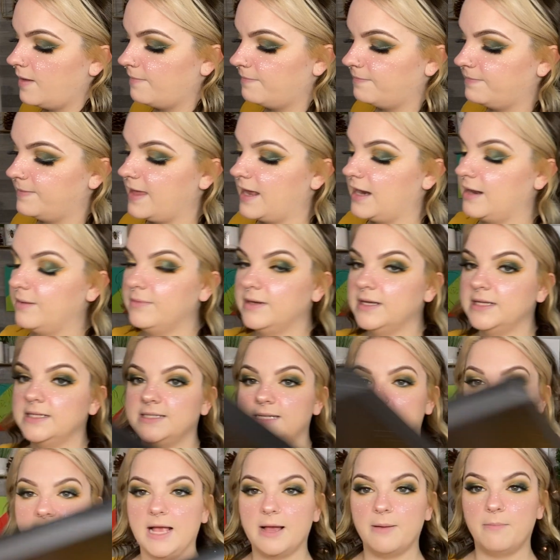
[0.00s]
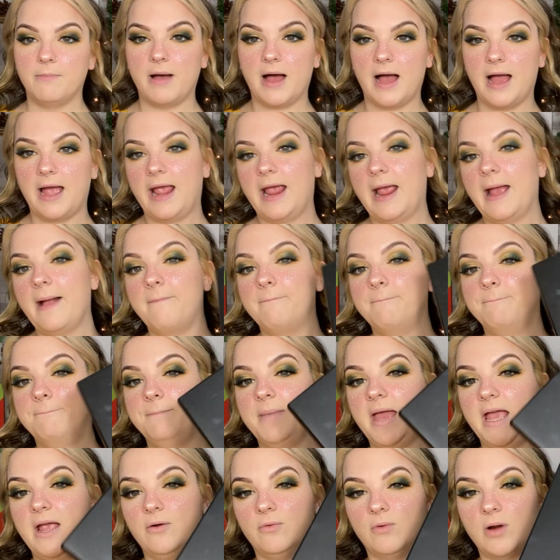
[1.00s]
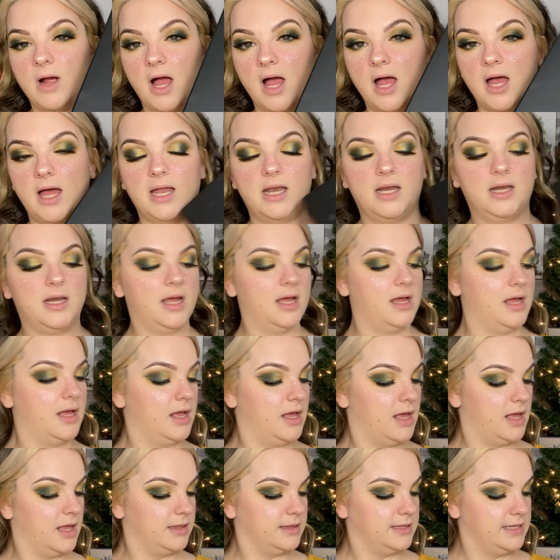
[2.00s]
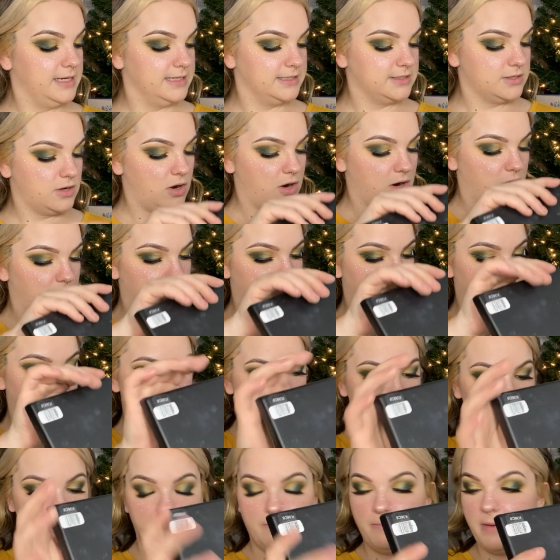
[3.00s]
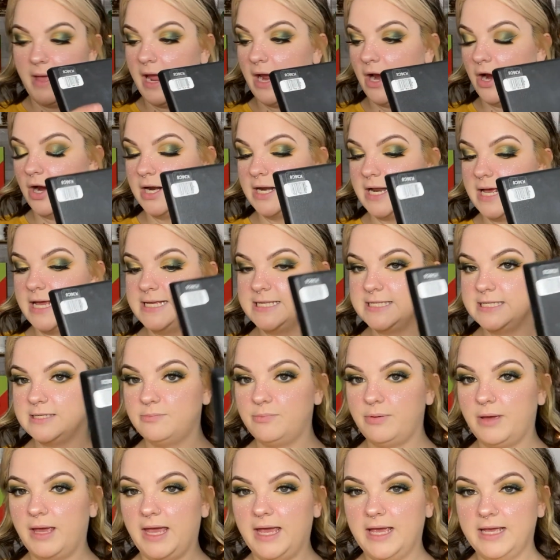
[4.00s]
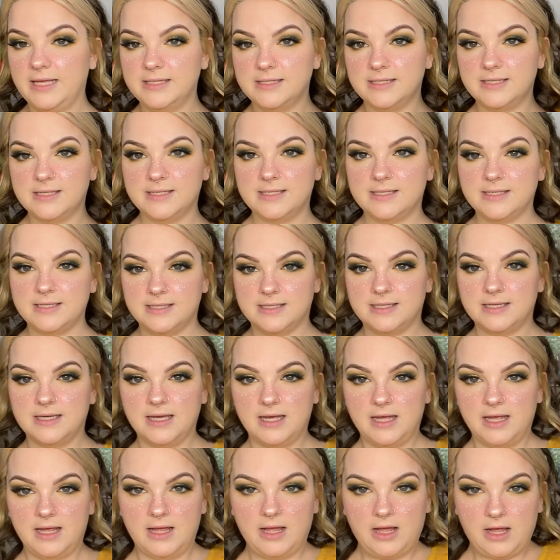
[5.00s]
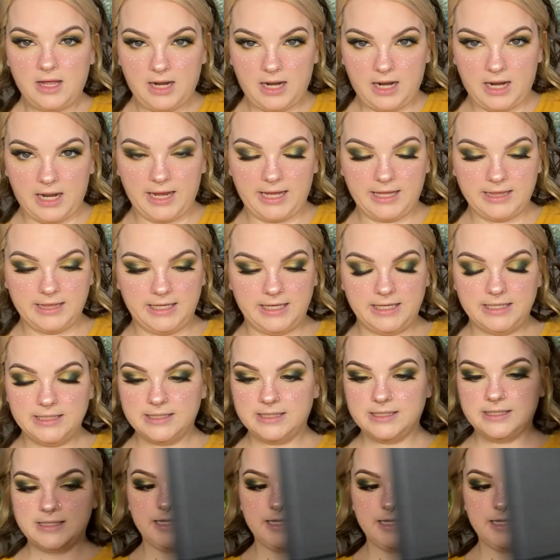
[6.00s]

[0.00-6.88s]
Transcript: Then I'm gonna take my Mayron, these are the Paradise paints, like these,